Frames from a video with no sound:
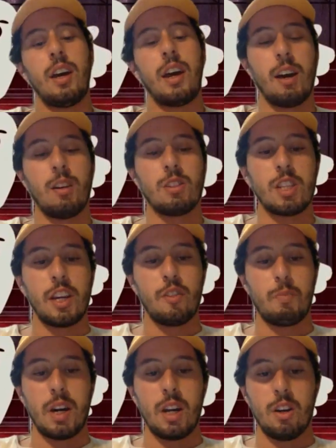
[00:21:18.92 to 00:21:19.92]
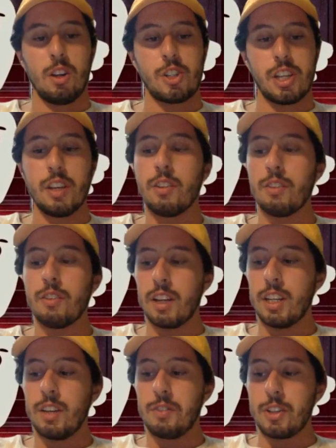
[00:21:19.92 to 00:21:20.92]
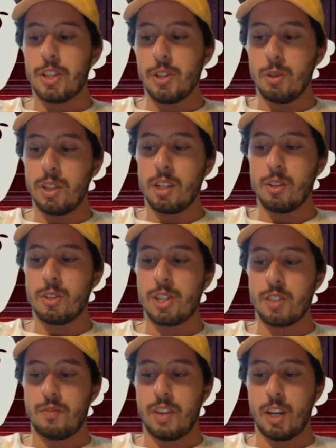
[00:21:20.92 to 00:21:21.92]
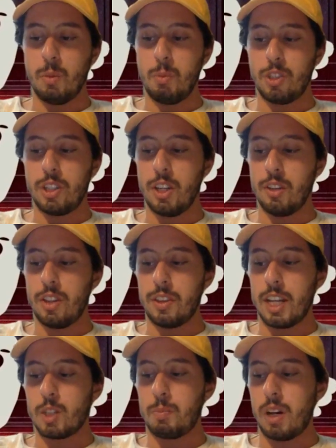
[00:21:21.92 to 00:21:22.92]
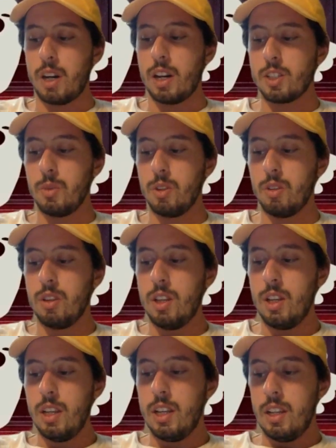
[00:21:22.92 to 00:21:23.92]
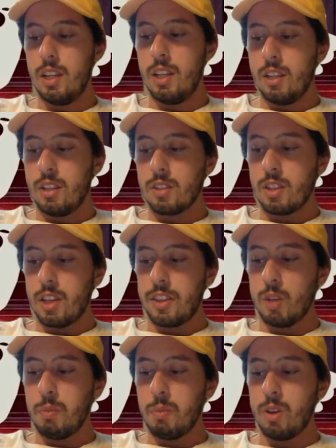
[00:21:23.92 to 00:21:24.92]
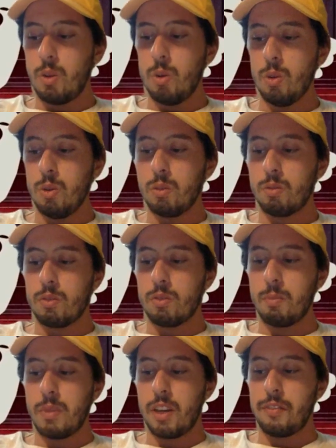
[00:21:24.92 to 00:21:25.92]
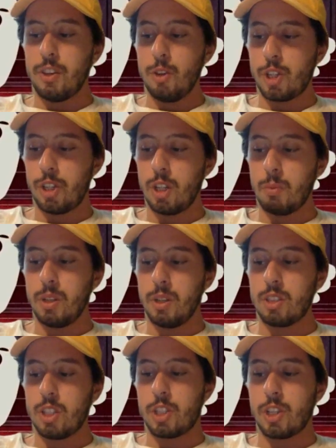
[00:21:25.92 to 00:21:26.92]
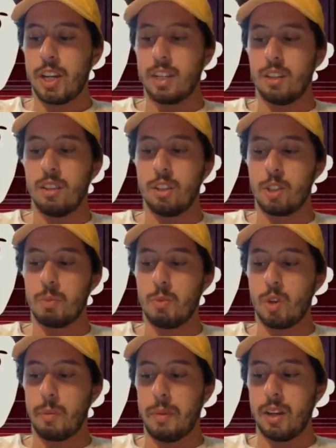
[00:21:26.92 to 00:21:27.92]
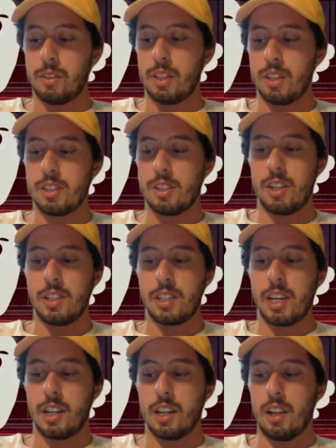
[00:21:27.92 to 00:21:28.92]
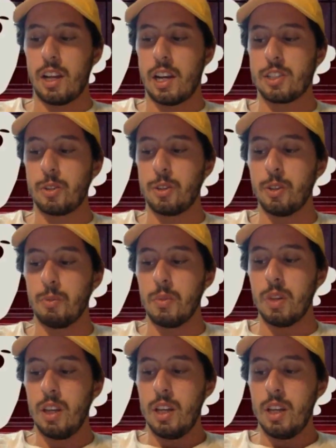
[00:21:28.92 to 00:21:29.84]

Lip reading: outside of biology. Even if I never do, it's just valuable to know that that's possible. So I think it'd be cool in my future to be able to try to learn more about this and design a classroom